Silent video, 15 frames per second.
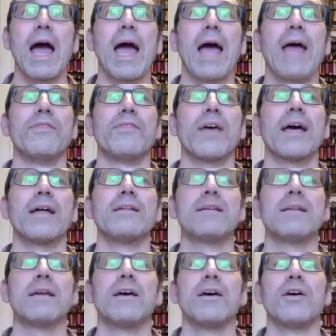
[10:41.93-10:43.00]
And
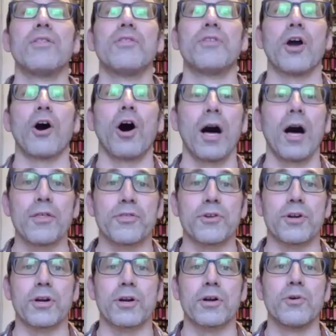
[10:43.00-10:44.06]
then the
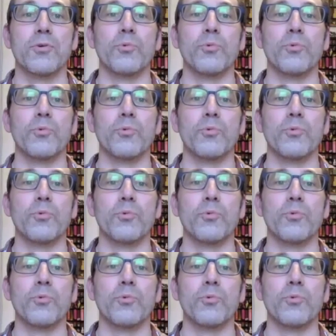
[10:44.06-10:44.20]
author